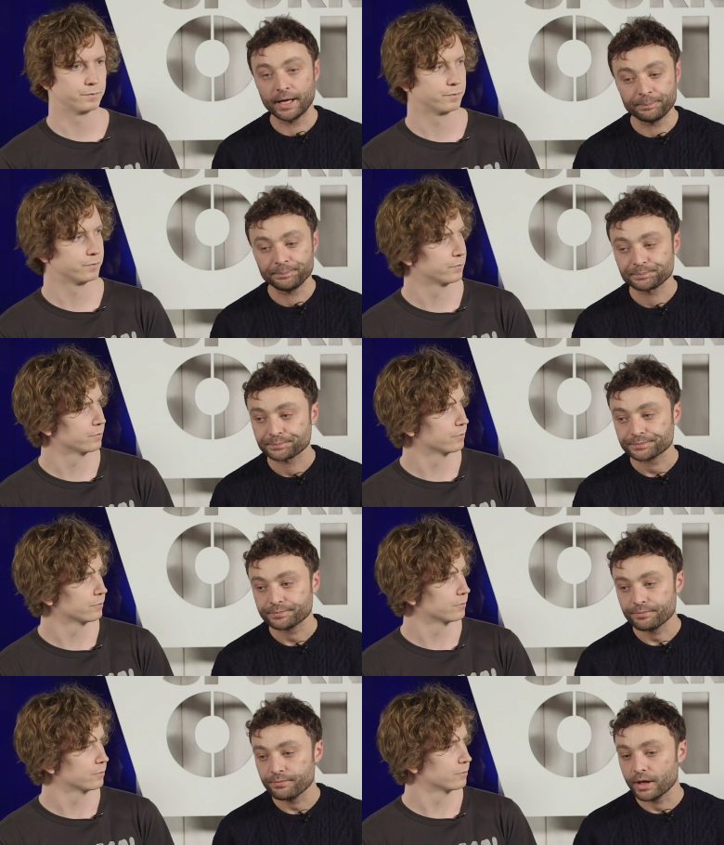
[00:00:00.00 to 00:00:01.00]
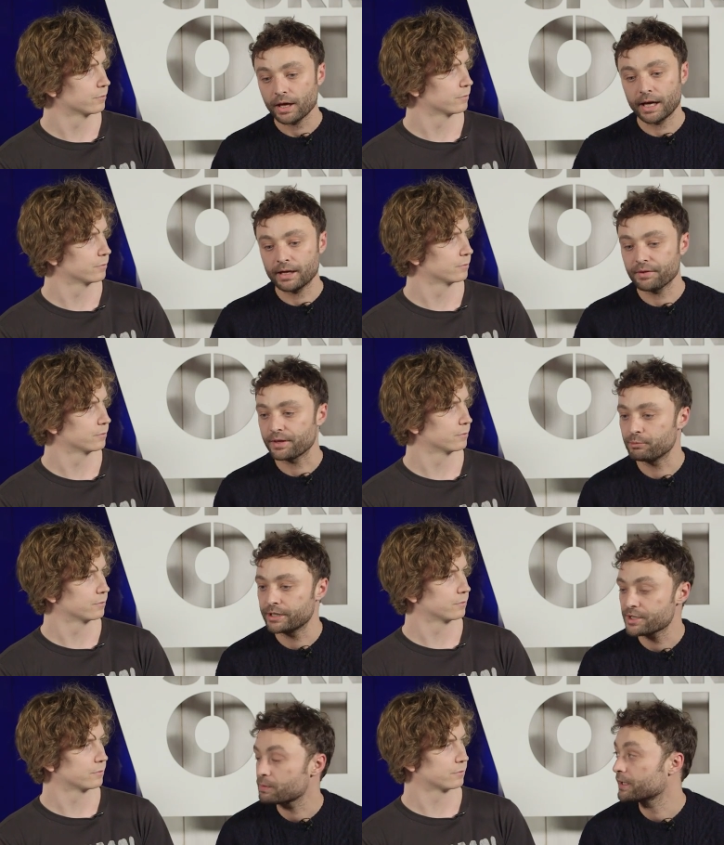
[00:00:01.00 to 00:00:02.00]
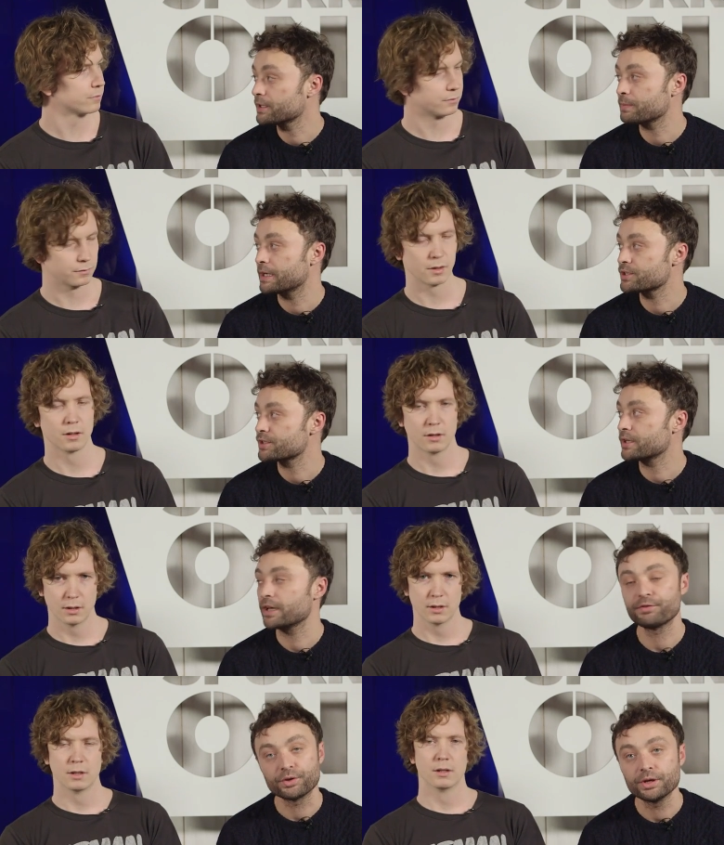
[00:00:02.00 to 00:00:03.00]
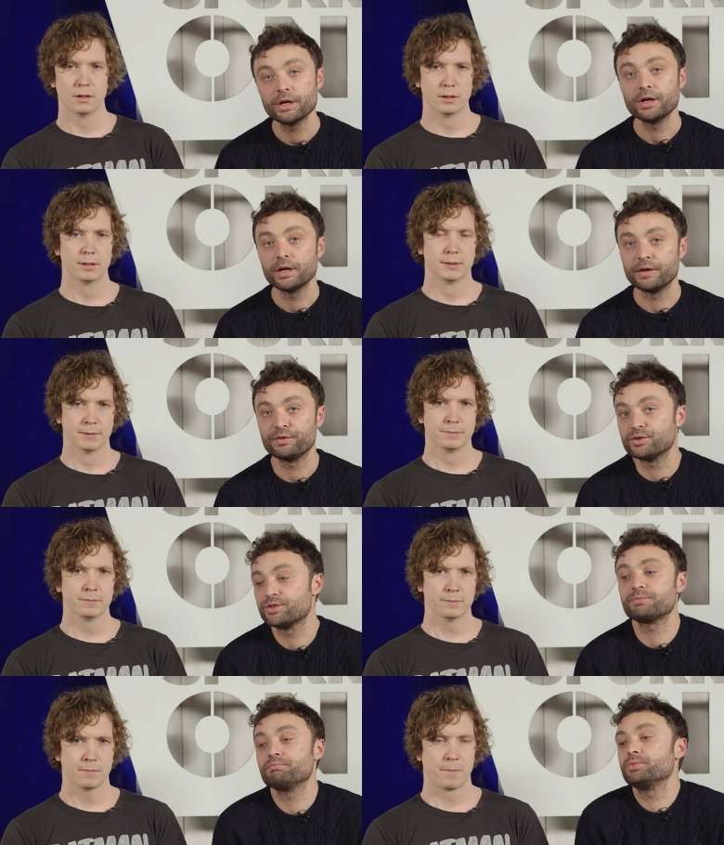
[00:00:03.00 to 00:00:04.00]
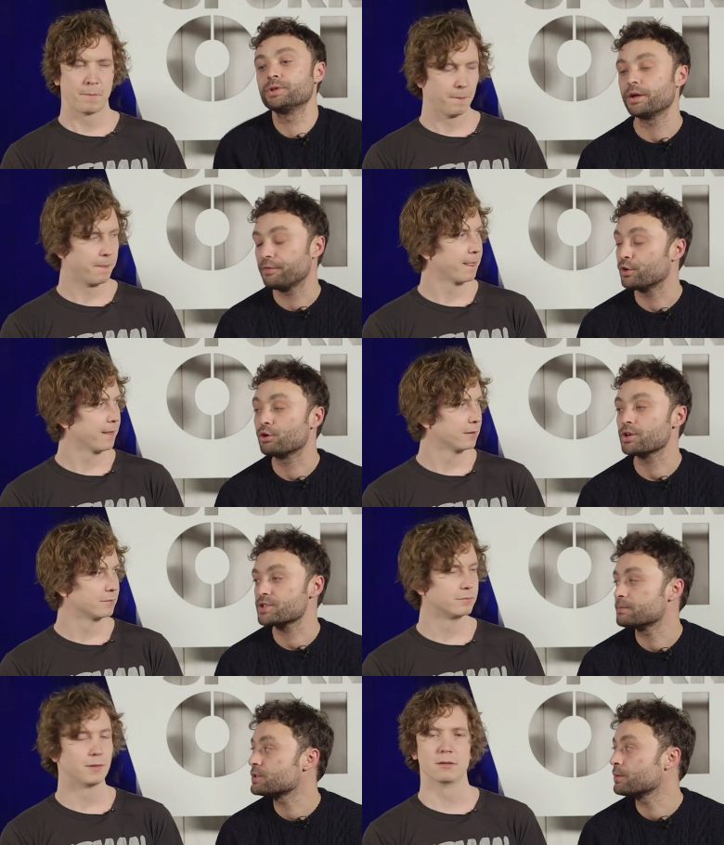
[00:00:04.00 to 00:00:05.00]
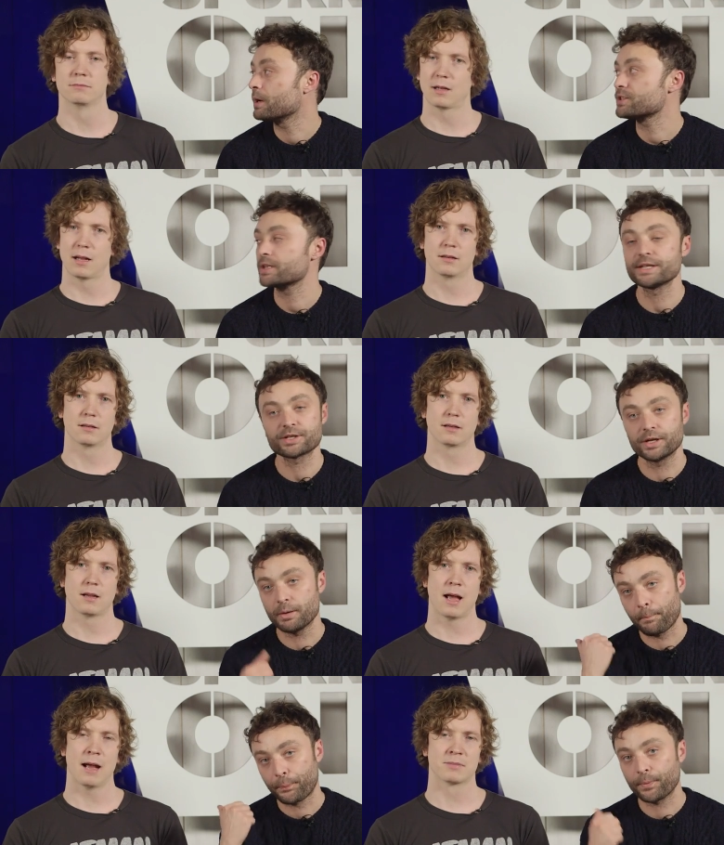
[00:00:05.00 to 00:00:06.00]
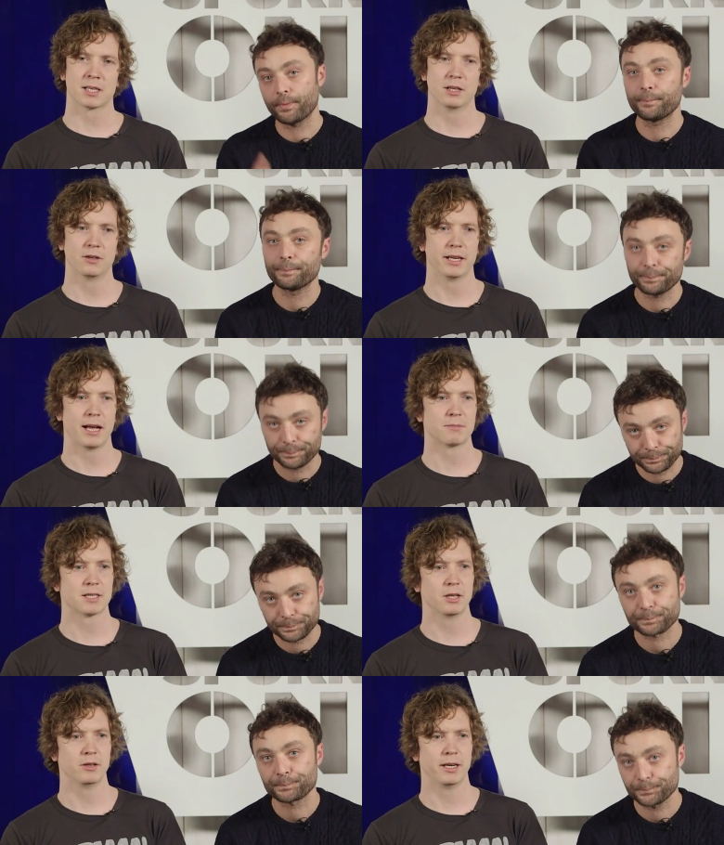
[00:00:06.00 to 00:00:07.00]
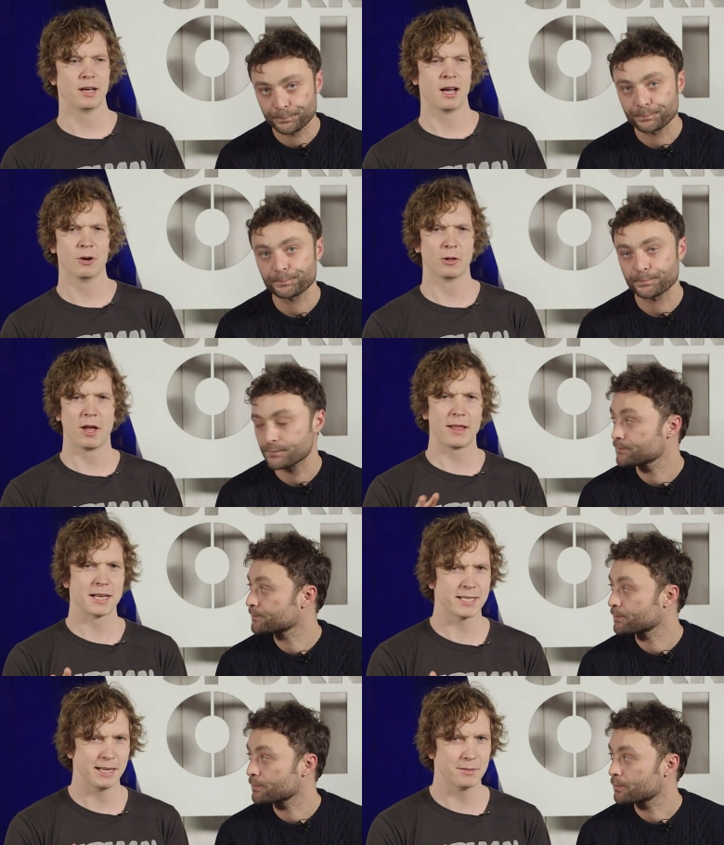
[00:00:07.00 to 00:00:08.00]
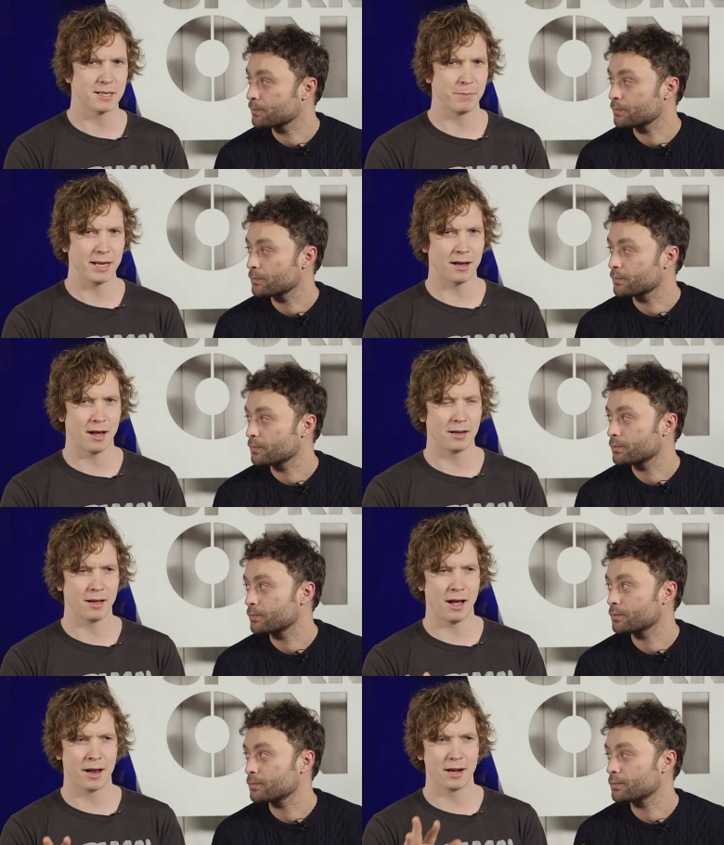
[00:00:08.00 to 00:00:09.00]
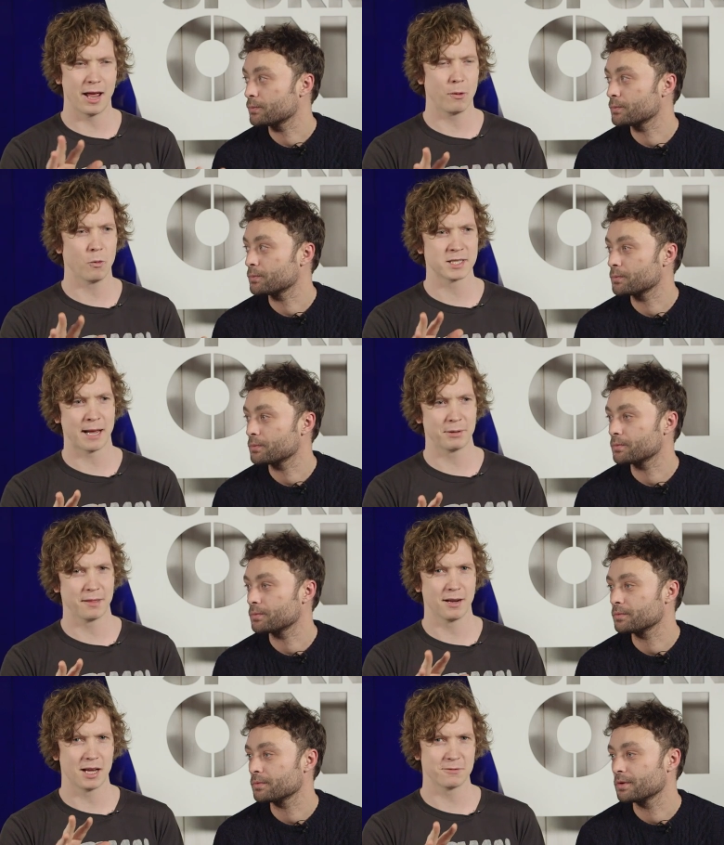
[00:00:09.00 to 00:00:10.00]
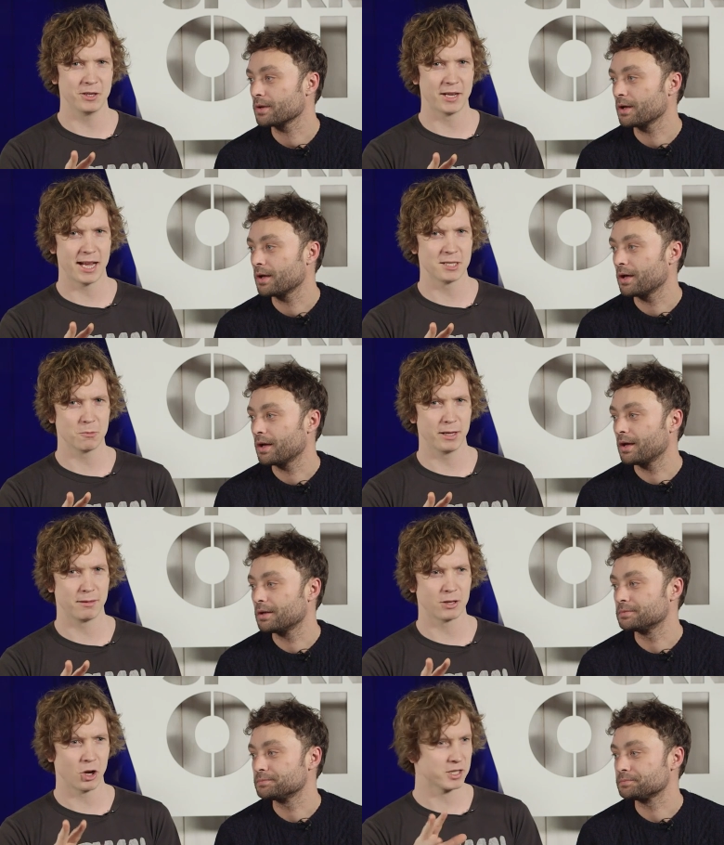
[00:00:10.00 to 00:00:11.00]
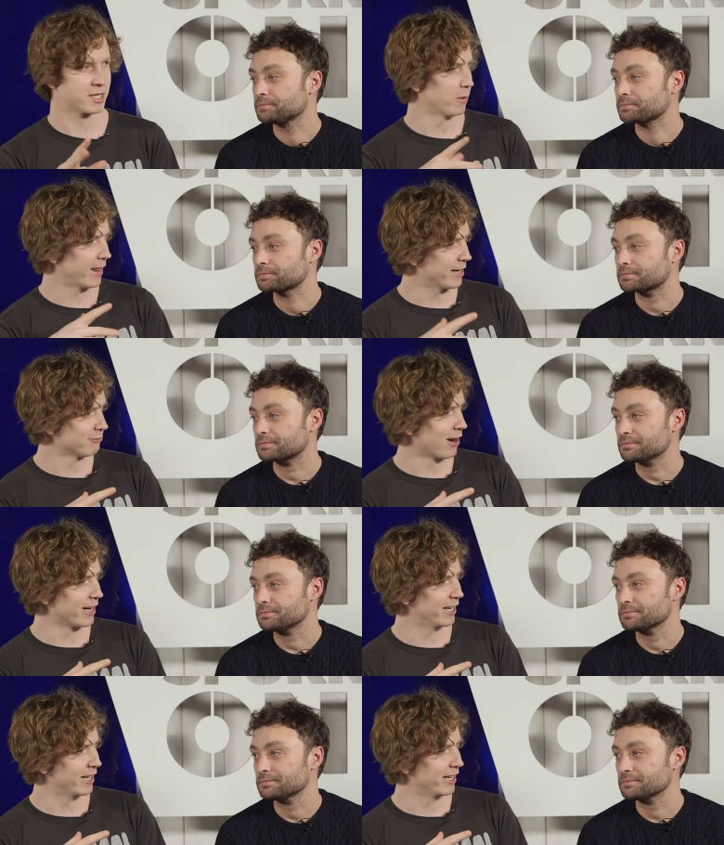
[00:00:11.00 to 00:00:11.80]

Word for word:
Speaker 1: um, and I think Mourinho's one of those managers that if you if you you know, if you cross him too no. much, then he's going to.
Speaker 2: Absolutely, absolutely. Uh, although that seems a bit unlike what's happened in the last few days with Costa, where they had a run